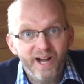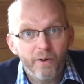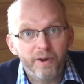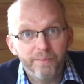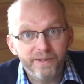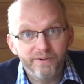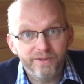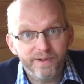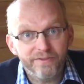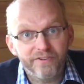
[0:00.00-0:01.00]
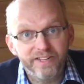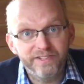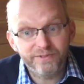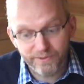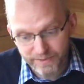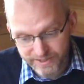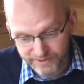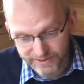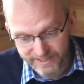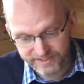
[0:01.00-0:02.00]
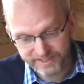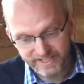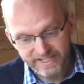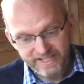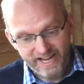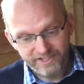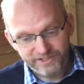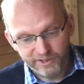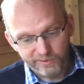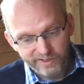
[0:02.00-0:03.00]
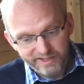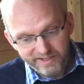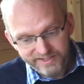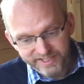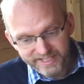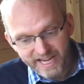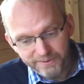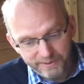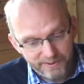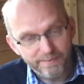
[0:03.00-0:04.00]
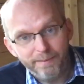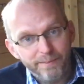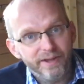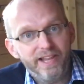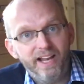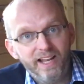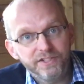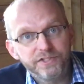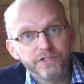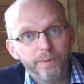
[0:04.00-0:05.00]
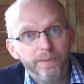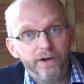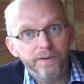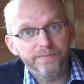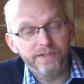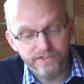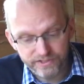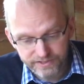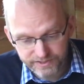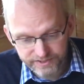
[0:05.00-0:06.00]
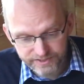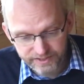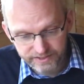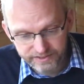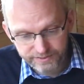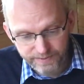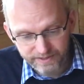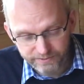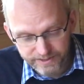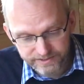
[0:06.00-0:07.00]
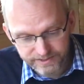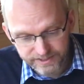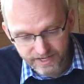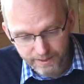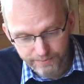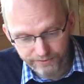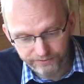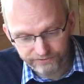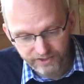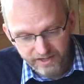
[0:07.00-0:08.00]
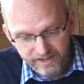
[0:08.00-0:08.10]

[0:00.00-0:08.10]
I want to be with my friends when we do this. And so today we remember that Last Supper that Jesus spent with his disciples.